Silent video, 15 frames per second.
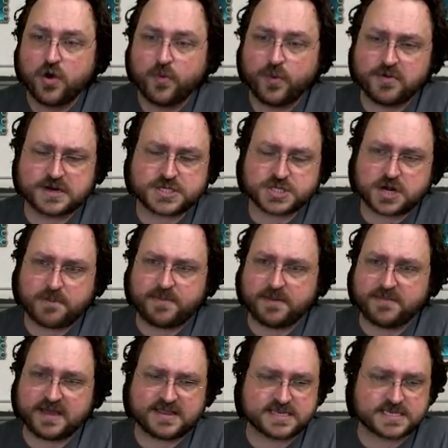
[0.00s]
We want to start by
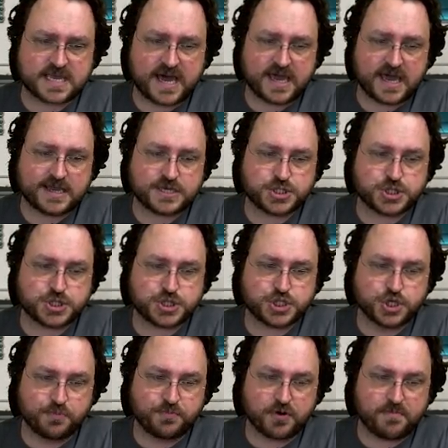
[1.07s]
making this guy a
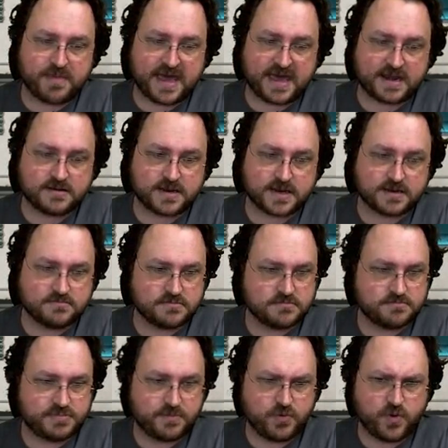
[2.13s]
super bad.
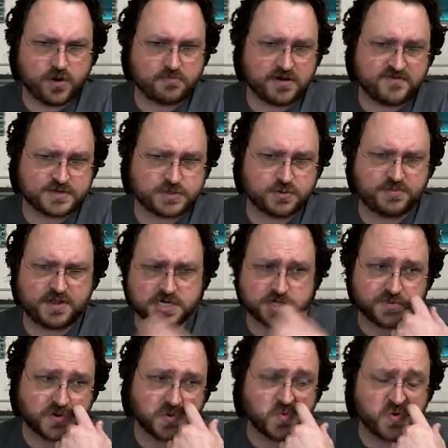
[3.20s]
People want to buff his
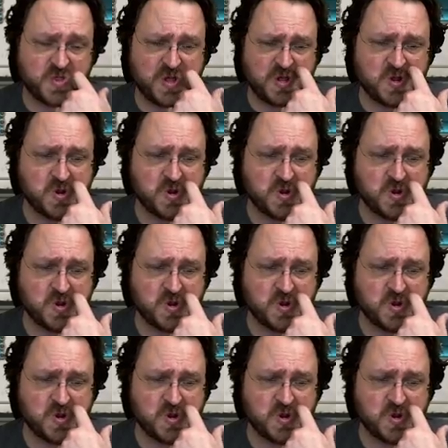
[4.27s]
replenishment. Really?